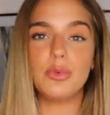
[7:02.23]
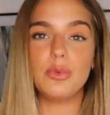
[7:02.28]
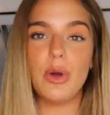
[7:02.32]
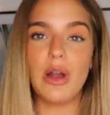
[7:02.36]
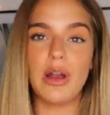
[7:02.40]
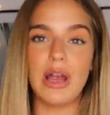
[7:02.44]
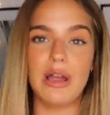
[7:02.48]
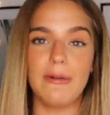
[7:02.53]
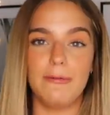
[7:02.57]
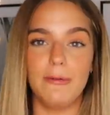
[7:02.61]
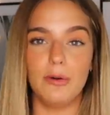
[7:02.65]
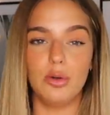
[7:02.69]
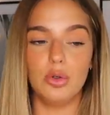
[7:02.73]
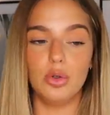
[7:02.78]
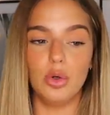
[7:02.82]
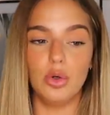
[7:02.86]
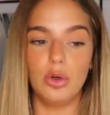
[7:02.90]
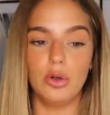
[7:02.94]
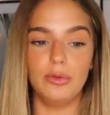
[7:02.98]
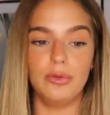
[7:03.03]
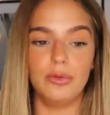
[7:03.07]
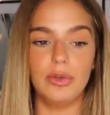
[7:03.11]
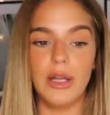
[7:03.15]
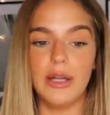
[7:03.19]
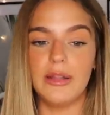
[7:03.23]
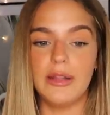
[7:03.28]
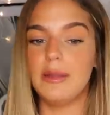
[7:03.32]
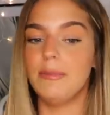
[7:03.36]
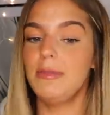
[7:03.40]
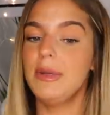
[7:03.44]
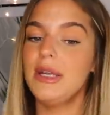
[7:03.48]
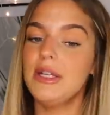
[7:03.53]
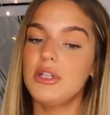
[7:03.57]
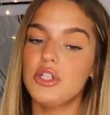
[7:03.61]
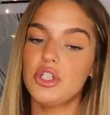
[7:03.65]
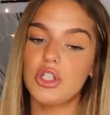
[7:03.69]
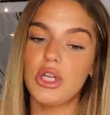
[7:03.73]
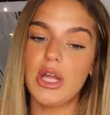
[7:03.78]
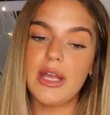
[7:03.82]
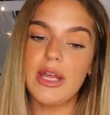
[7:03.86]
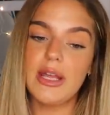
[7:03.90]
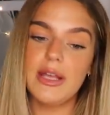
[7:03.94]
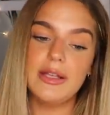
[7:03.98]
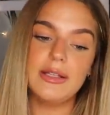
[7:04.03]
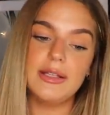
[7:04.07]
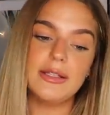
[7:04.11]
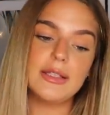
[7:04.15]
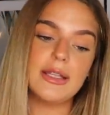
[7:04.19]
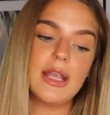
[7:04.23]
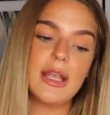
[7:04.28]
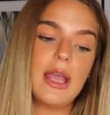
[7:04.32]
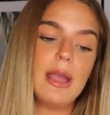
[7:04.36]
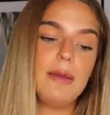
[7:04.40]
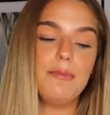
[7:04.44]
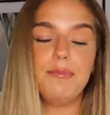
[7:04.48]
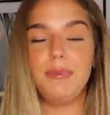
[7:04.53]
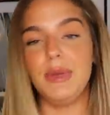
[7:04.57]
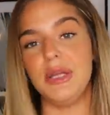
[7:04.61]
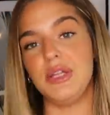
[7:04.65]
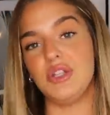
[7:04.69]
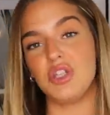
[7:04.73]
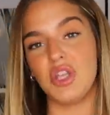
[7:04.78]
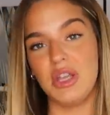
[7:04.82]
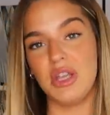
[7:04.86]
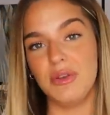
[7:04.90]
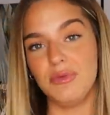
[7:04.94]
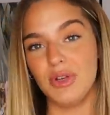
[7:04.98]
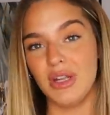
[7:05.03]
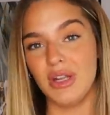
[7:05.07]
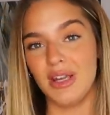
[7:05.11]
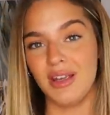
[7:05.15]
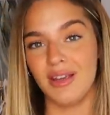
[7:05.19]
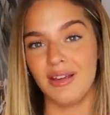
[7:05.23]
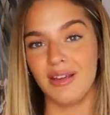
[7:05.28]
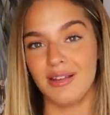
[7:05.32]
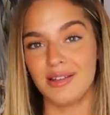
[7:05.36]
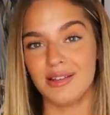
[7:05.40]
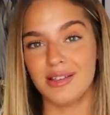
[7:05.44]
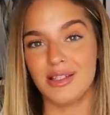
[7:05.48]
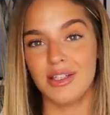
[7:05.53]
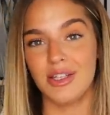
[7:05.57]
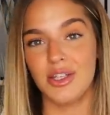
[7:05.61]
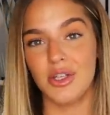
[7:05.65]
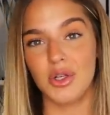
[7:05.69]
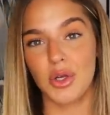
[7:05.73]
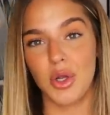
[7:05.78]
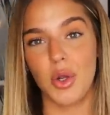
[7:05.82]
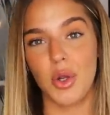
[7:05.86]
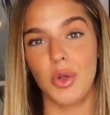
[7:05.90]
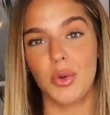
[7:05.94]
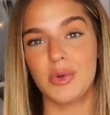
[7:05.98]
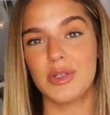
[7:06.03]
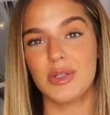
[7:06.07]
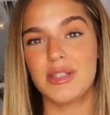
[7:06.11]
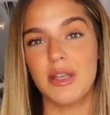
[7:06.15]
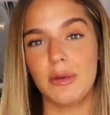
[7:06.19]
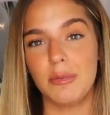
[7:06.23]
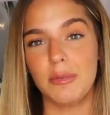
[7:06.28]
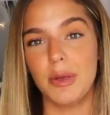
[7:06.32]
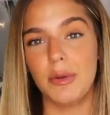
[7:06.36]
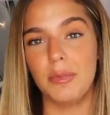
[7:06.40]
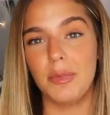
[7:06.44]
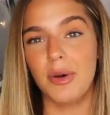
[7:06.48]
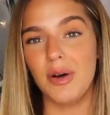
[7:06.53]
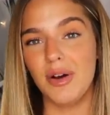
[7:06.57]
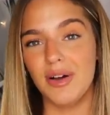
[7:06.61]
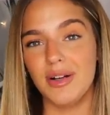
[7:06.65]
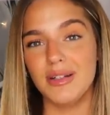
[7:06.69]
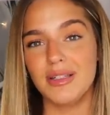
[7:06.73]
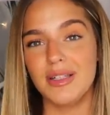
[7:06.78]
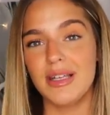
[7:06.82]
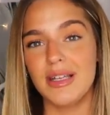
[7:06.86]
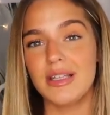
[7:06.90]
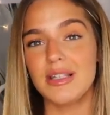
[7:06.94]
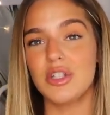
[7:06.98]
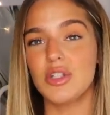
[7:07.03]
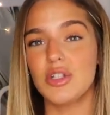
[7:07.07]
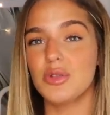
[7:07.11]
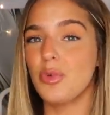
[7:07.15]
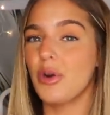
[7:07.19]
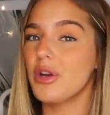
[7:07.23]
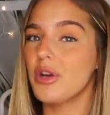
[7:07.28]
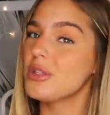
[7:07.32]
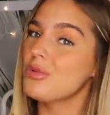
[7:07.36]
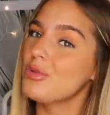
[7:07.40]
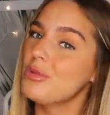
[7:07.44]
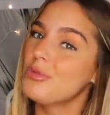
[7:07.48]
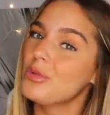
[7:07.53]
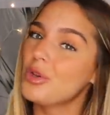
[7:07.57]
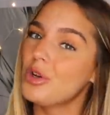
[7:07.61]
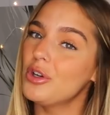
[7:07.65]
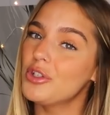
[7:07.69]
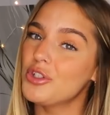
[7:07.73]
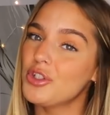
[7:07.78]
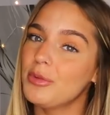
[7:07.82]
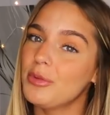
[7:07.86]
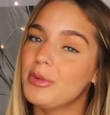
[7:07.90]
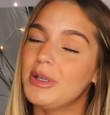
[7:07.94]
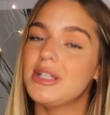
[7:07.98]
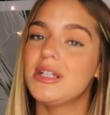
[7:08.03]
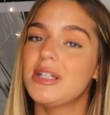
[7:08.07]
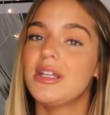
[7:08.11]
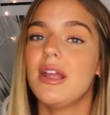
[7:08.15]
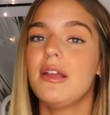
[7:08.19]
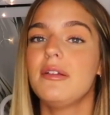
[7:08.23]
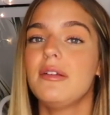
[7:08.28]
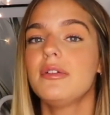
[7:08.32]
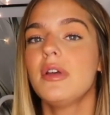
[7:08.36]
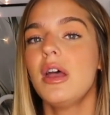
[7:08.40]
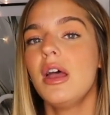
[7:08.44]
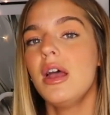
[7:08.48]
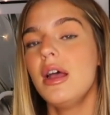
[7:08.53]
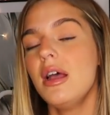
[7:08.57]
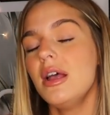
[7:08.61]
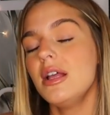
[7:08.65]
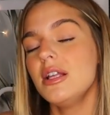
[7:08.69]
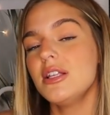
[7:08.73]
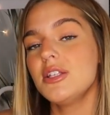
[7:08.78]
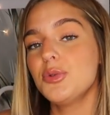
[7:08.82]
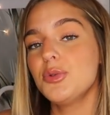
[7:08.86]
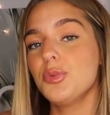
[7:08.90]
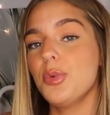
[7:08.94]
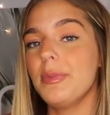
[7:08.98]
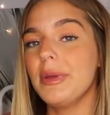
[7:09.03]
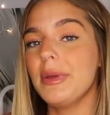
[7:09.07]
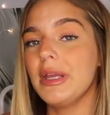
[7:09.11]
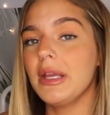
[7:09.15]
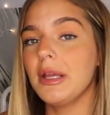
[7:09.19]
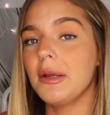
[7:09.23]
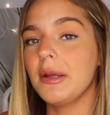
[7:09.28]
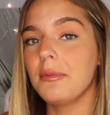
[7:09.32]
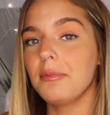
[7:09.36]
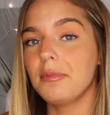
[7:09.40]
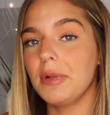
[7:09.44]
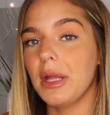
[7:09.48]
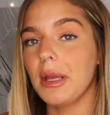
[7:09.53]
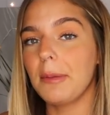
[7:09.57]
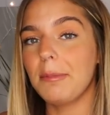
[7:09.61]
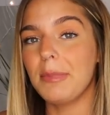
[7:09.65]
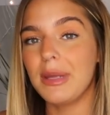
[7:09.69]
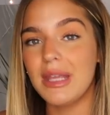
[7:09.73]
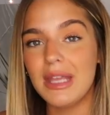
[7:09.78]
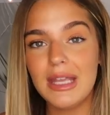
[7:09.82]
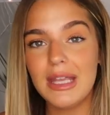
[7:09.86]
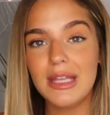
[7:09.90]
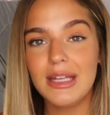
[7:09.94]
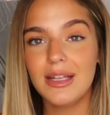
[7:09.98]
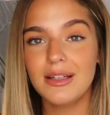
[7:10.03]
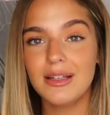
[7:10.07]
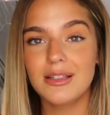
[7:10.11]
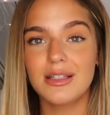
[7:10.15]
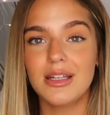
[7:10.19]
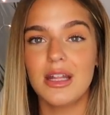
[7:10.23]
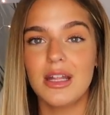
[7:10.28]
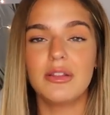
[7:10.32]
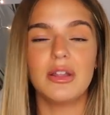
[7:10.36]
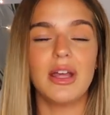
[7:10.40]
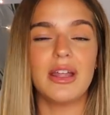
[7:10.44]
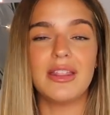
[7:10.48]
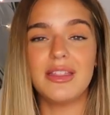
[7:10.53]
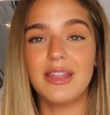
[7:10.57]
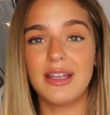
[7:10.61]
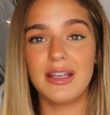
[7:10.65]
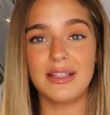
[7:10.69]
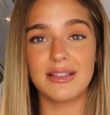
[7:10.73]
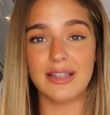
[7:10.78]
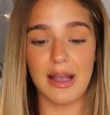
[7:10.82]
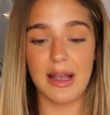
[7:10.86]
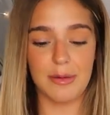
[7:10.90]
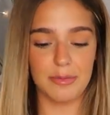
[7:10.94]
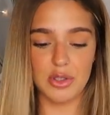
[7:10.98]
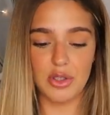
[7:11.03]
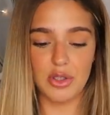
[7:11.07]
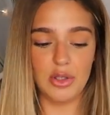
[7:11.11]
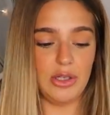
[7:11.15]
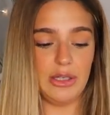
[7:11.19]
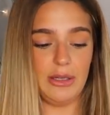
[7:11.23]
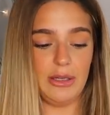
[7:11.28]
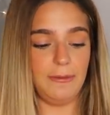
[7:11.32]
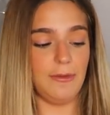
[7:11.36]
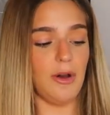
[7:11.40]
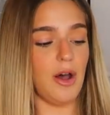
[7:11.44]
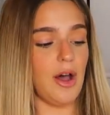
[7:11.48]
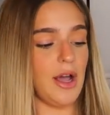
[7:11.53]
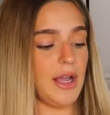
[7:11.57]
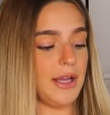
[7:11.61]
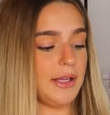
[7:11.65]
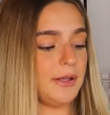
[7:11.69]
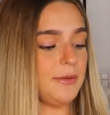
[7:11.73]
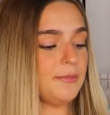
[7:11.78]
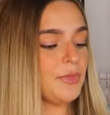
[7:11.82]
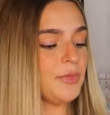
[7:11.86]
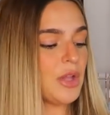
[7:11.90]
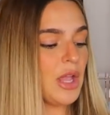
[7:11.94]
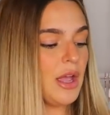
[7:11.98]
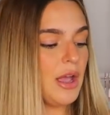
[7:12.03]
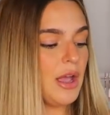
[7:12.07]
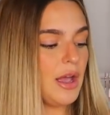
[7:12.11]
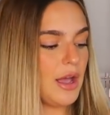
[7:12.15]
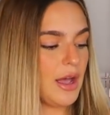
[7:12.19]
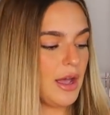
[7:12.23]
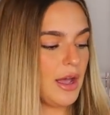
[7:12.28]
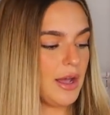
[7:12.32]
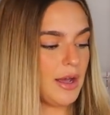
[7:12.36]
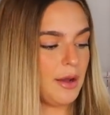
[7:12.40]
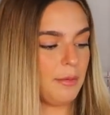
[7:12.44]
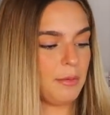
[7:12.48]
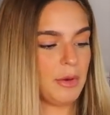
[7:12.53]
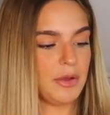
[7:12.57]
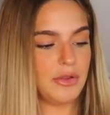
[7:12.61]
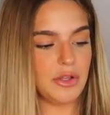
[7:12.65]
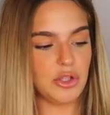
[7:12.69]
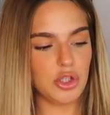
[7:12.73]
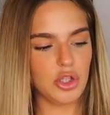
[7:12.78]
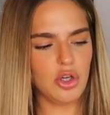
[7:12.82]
to wear it for like the beach days, beach evenings, you know, summer parties, just wear a swim costume underneath, swimming like bikini underneath, I think it's absolutely fine. The